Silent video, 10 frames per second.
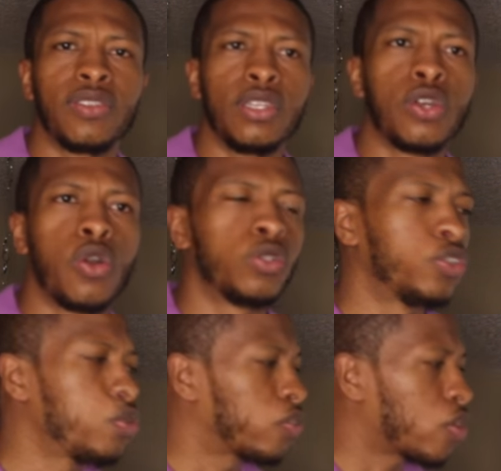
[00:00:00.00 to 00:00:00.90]
you know,
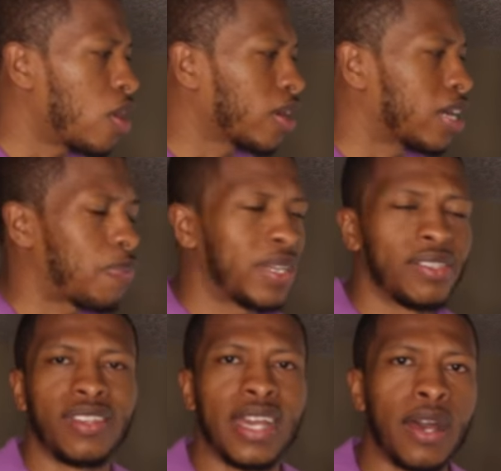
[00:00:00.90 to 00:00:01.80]
used car
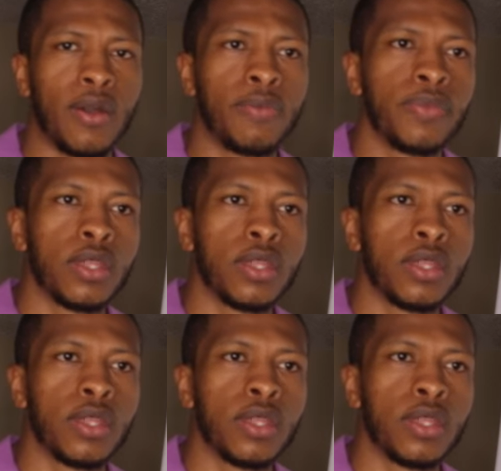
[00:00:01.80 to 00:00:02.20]
companies now.